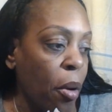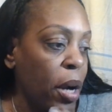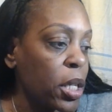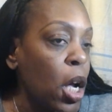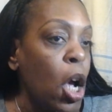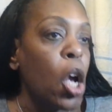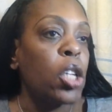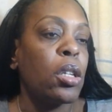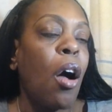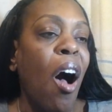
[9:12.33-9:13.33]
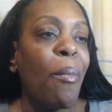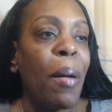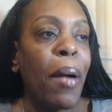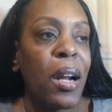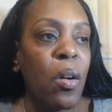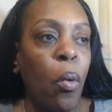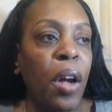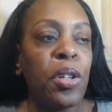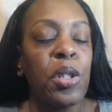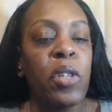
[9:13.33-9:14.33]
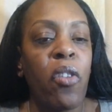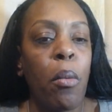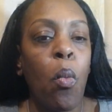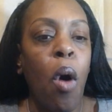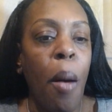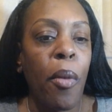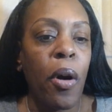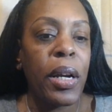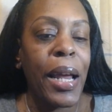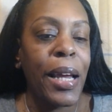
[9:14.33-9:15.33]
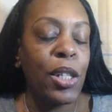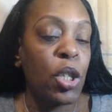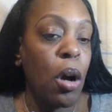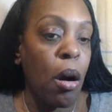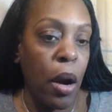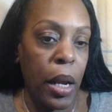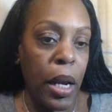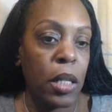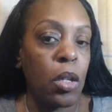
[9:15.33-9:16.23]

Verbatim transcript: so all my body washes is from Walmart and Target so